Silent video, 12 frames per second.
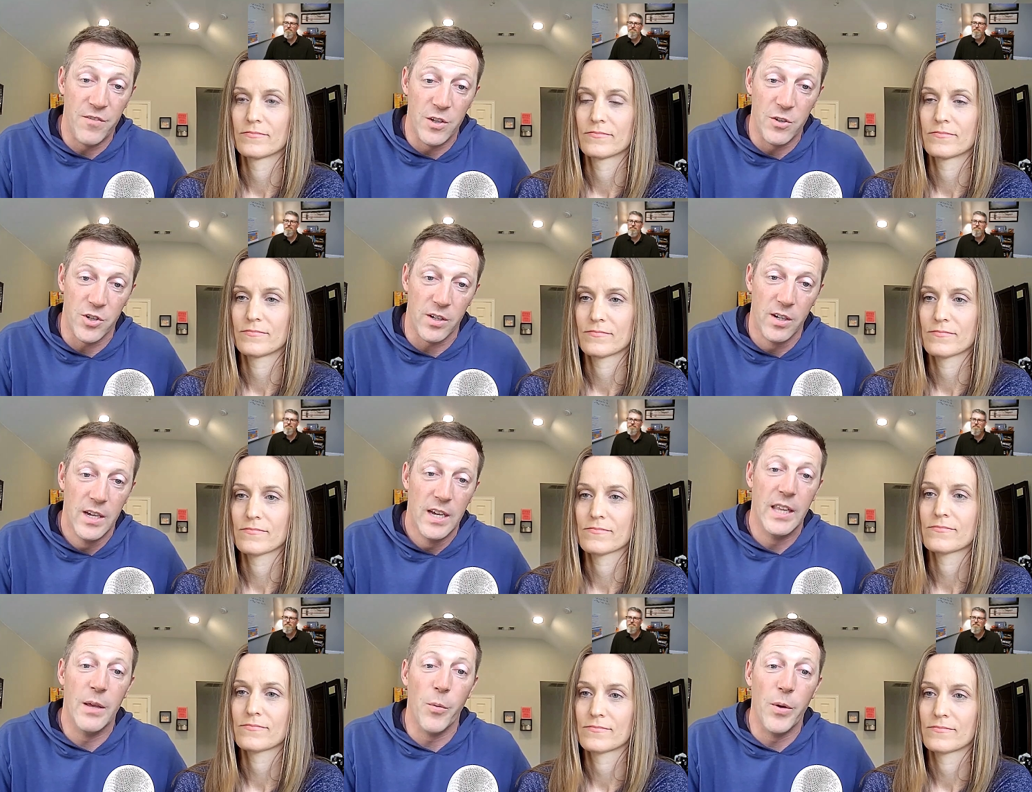Speaker 1: in the future,
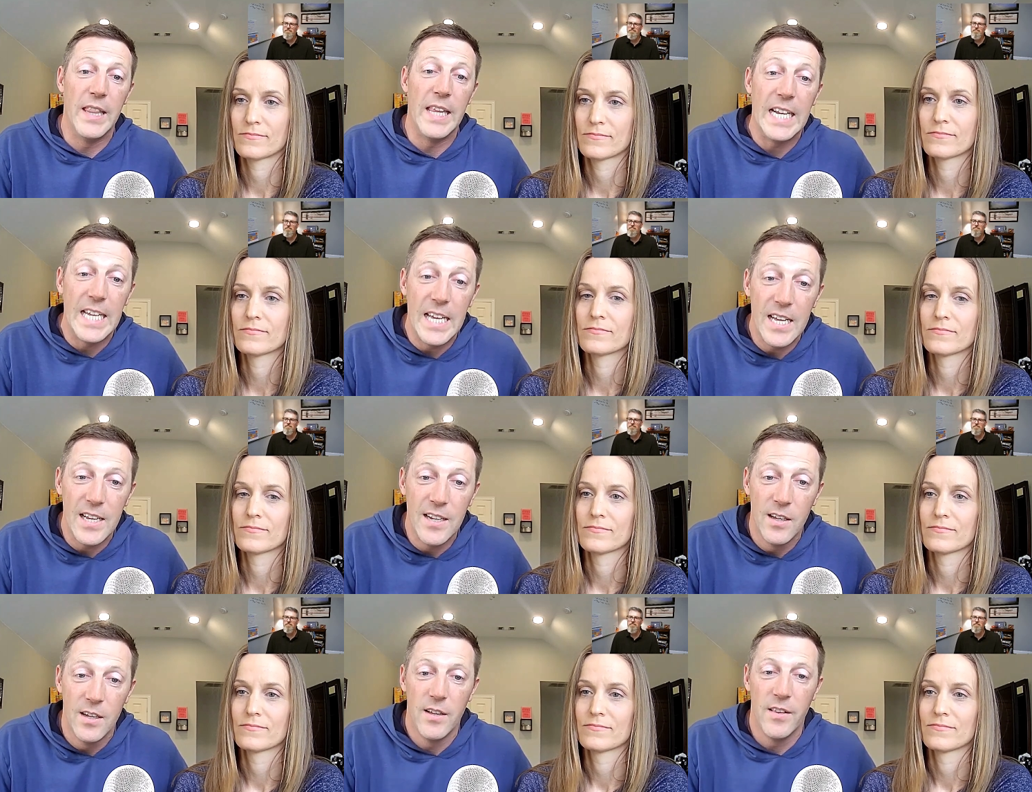that when they did,
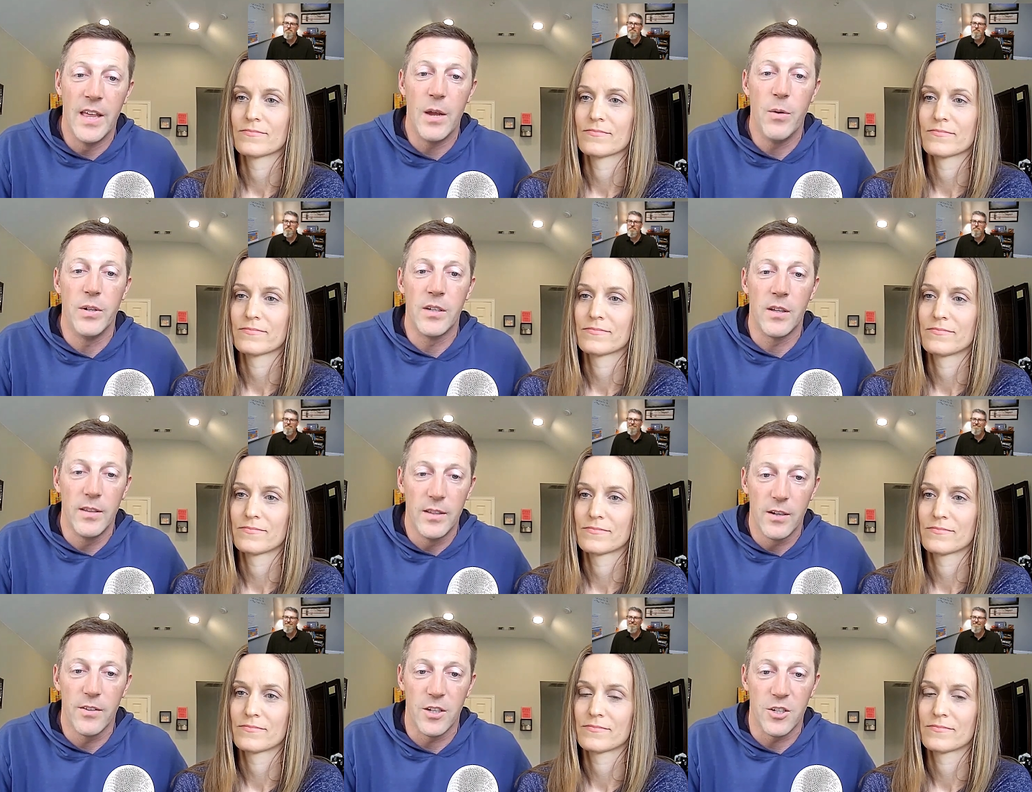they would
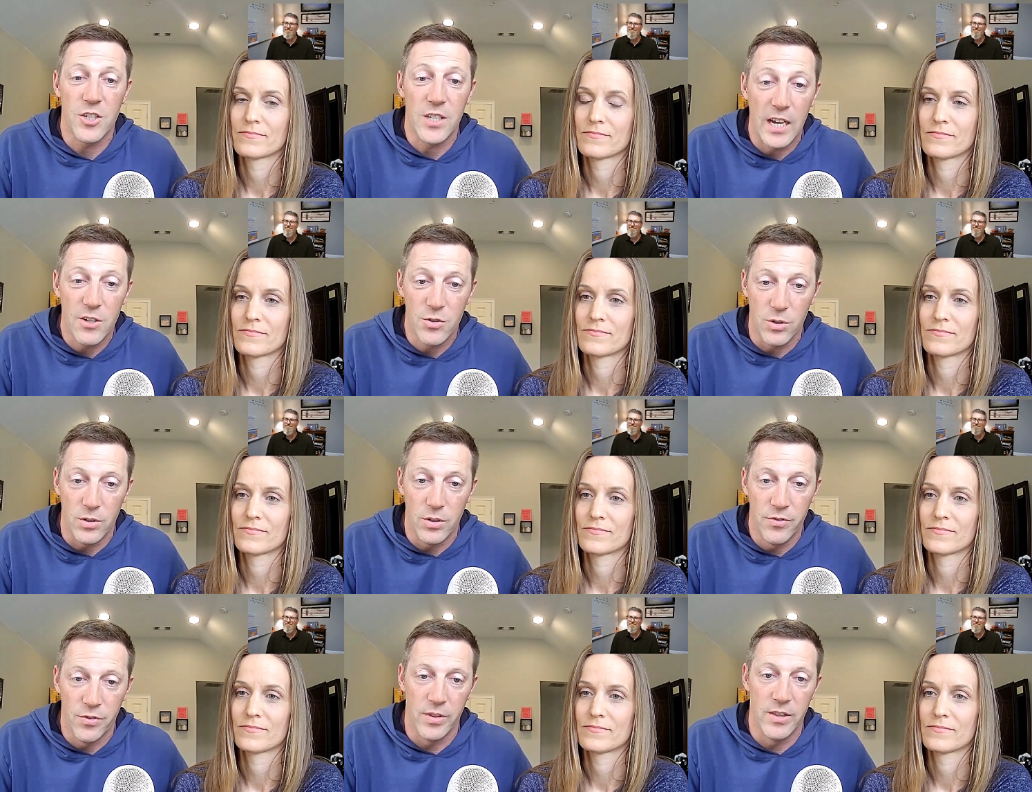clear their
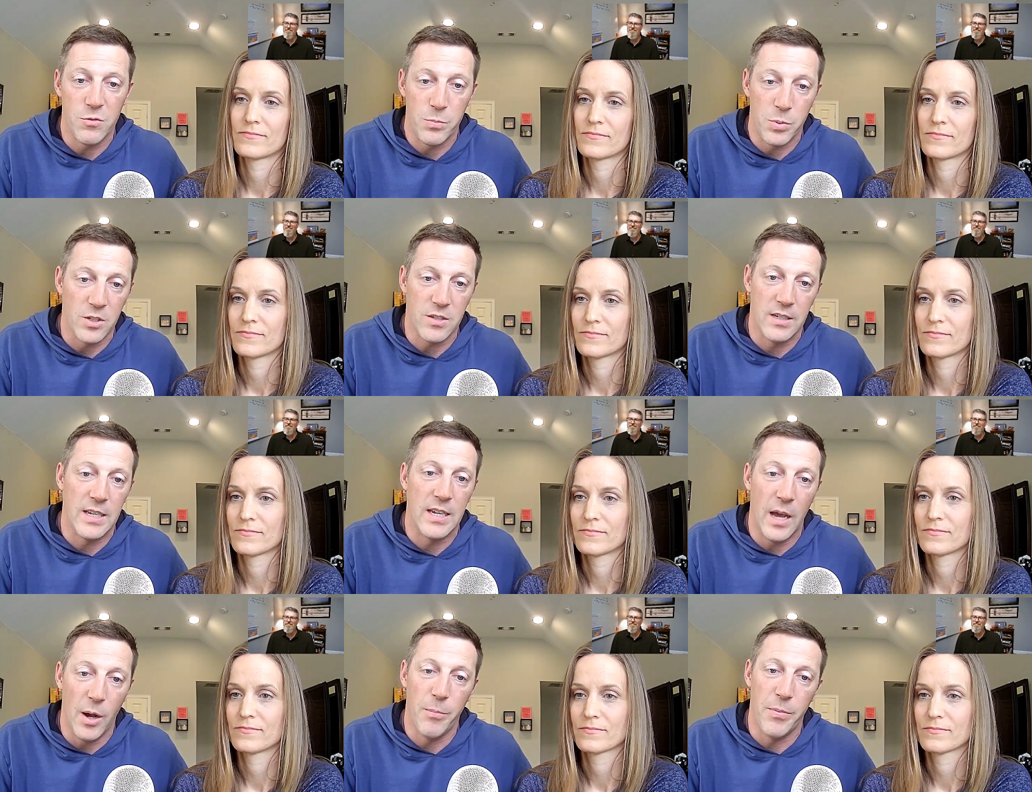schedule for this person and
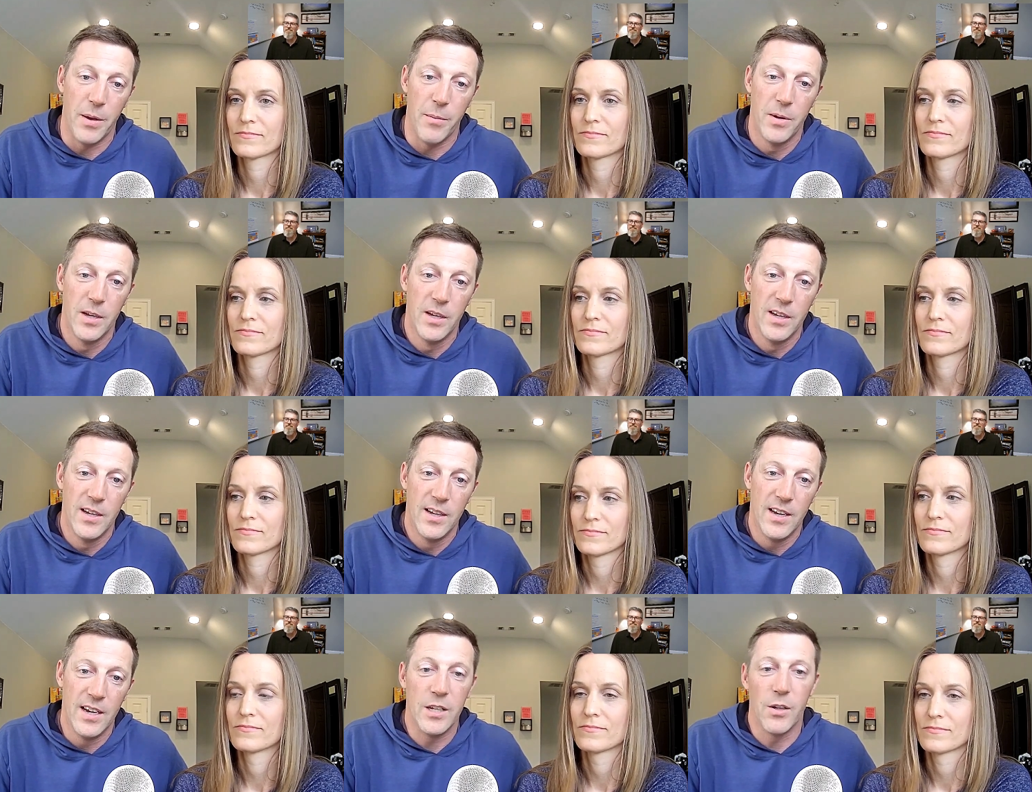help them.
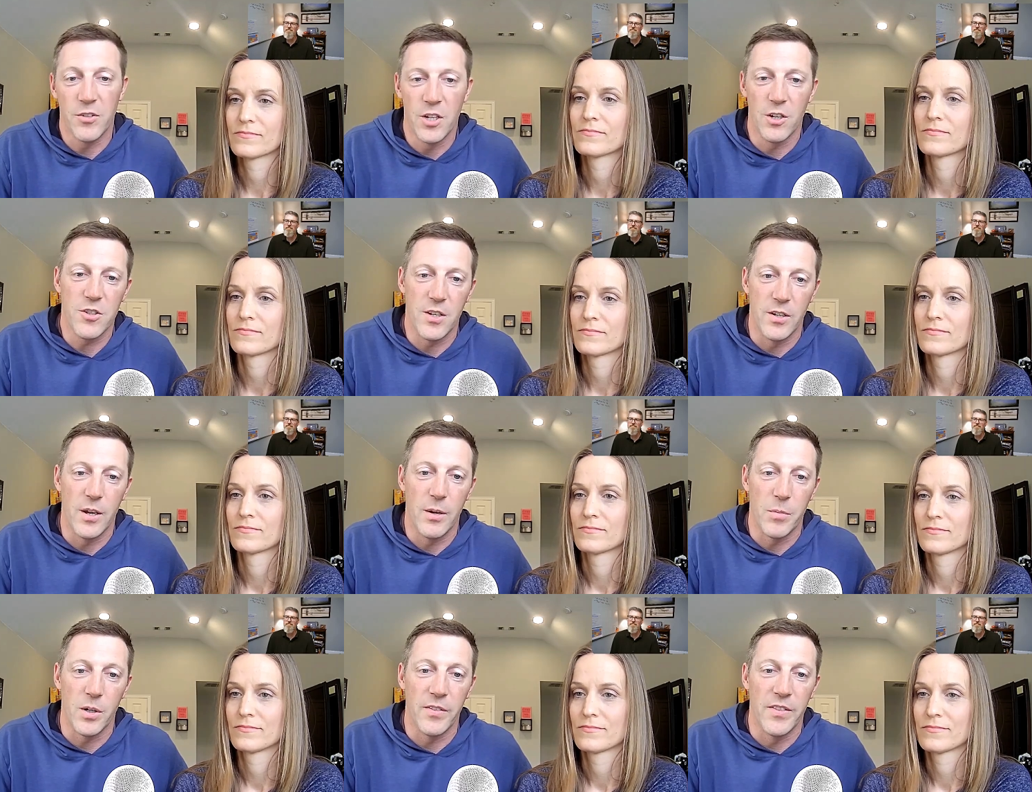And he goes, Here's their
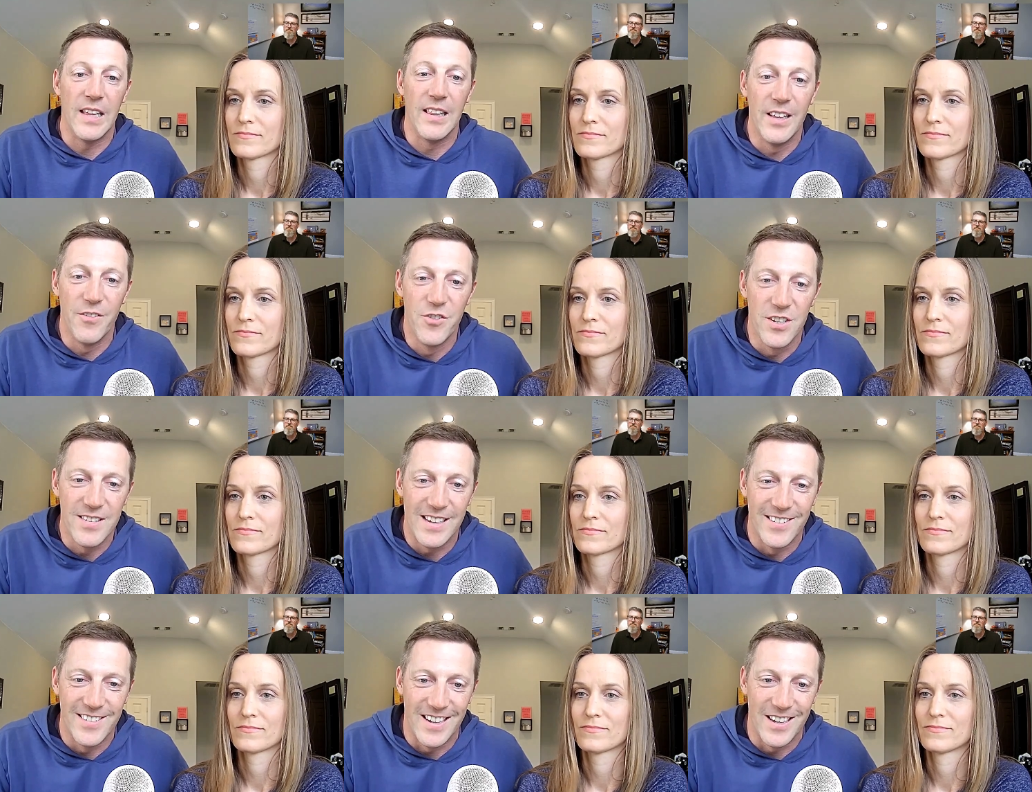number. They live just
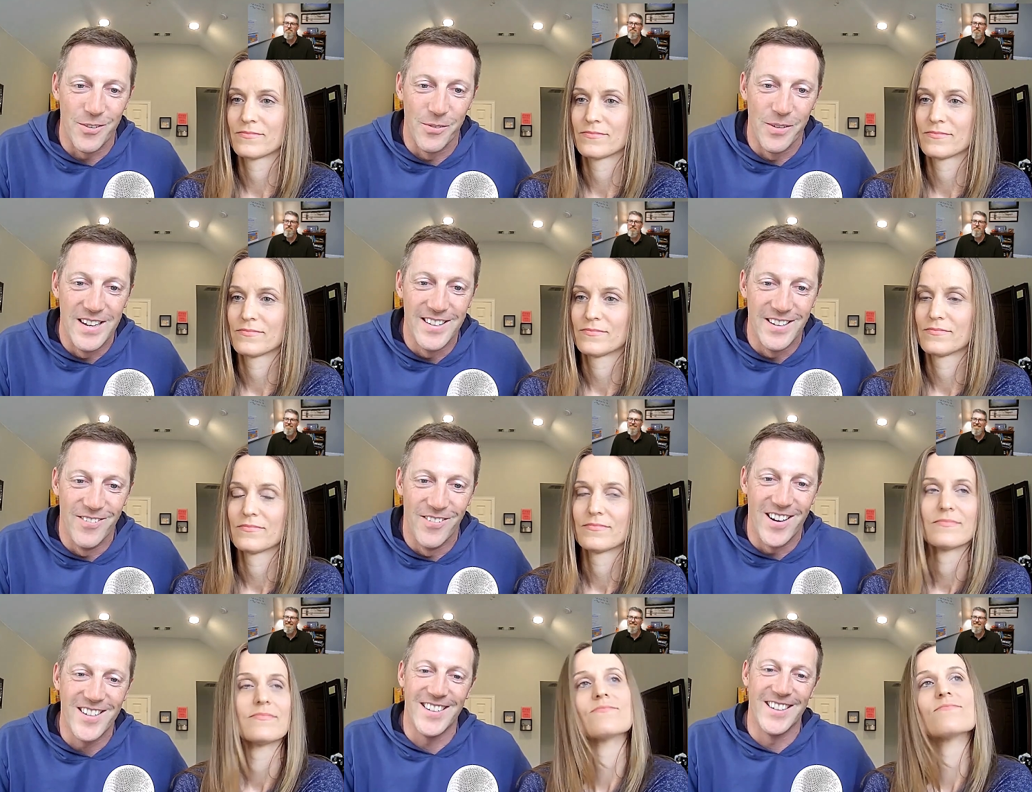outside of Renton,
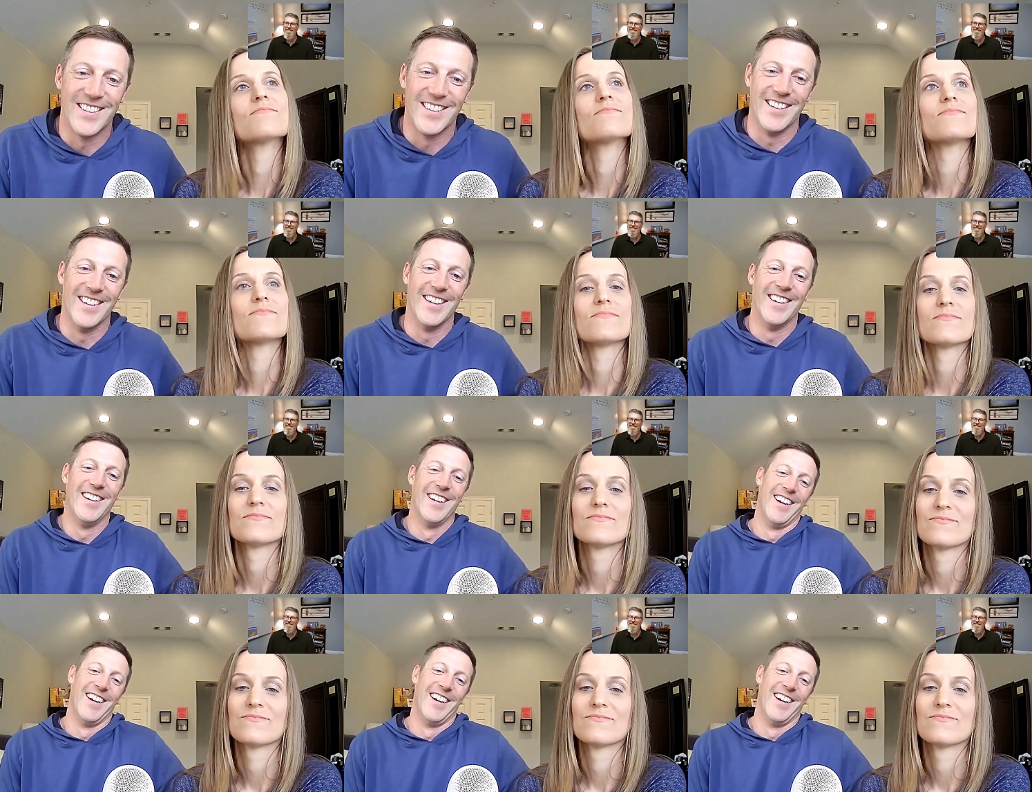Washington.